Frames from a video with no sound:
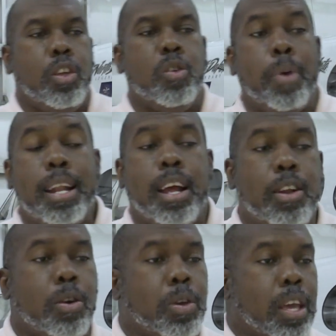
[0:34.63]
You might not
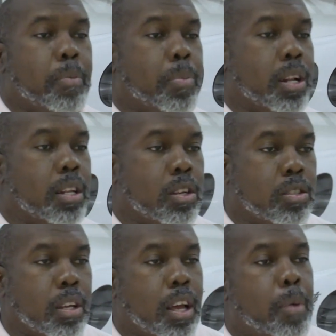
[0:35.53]
know yet, but
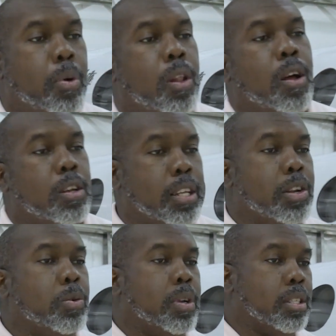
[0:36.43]
there's a couple of laws that
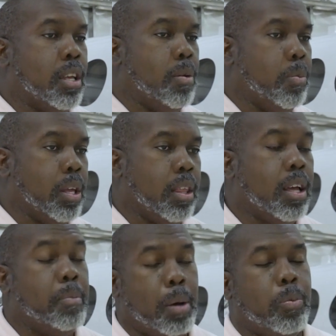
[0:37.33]
Newton has come
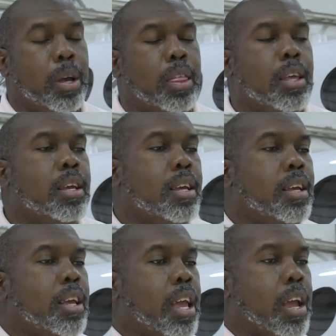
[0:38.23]
up with.
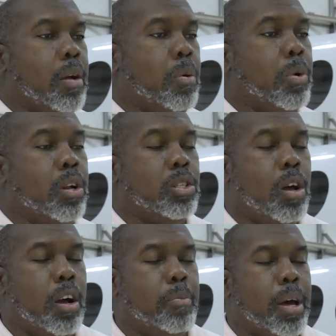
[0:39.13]
And what we're going to
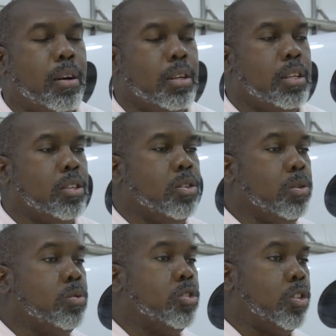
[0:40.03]
talk about is
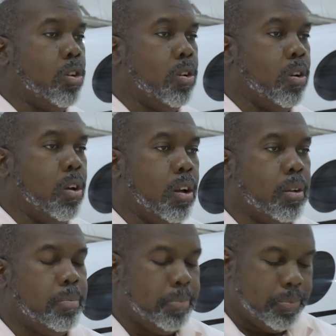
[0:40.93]
Newton's third law.
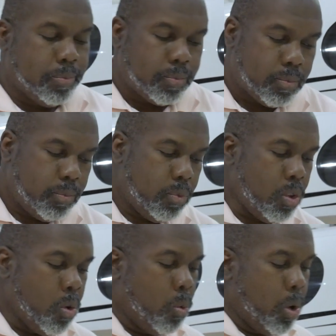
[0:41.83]

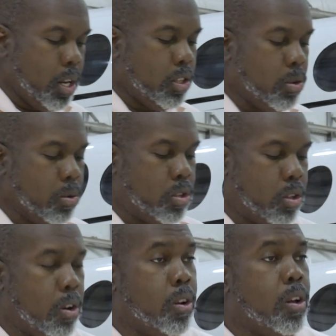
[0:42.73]
What is Newton's
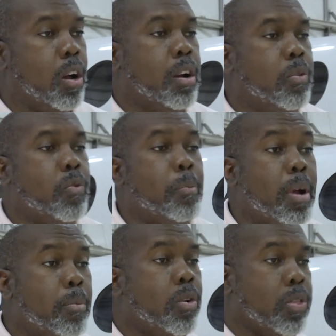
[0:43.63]
third law?
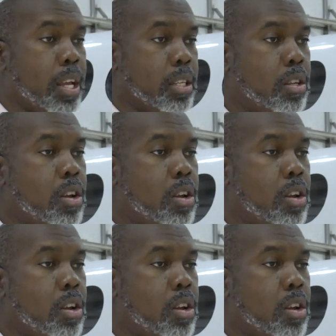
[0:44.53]
Remember this: